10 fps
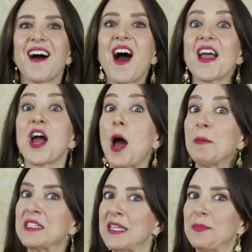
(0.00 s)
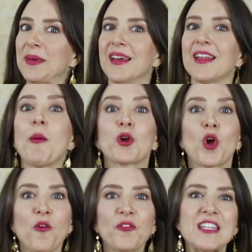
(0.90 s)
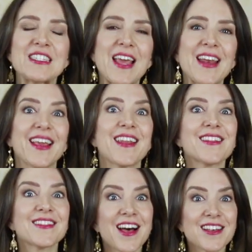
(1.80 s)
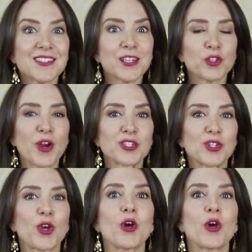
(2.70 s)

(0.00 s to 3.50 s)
Hi, I'm Nadine Piat. I'm a confidence, dating, and lasting attraction